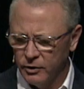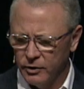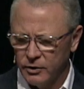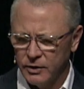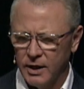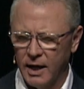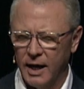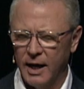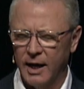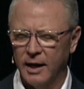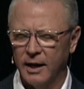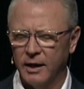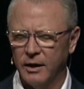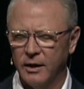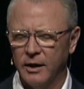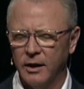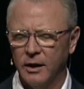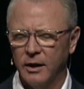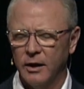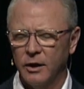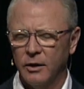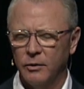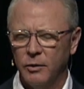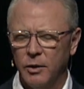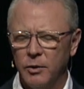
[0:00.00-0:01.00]
you're saying and
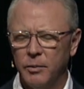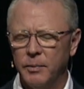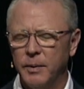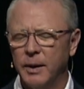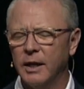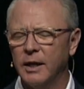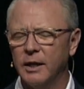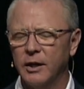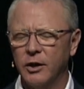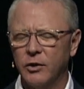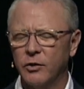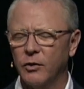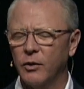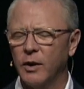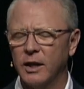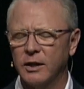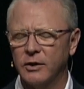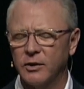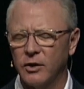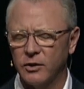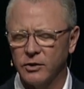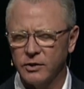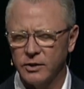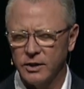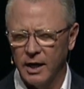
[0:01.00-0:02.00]
we would begin to
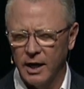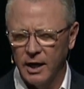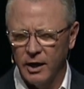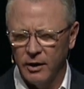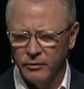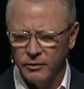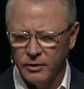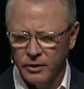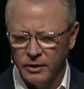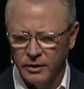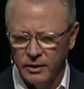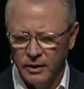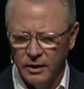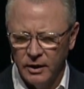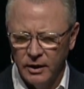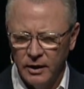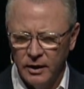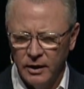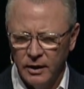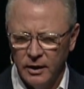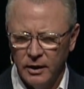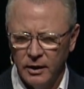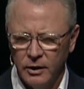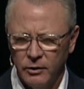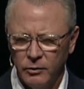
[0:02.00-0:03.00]
correct ourselves and
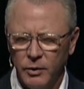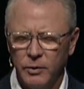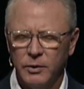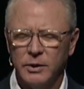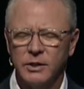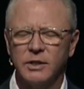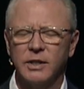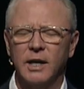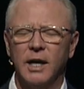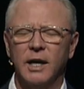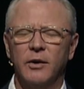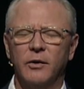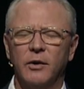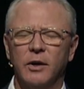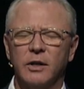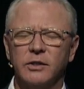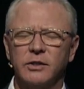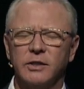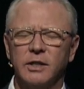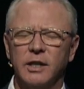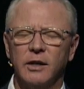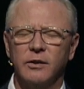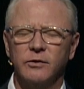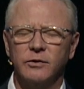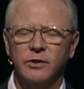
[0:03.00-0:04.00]
we would say to
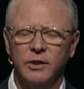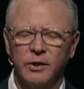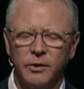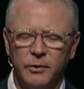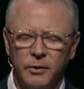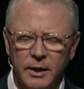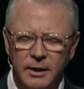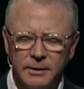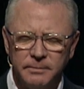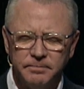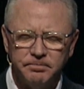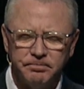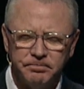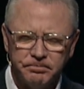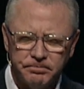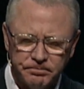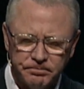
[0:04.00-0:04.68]
ourselves, you know what?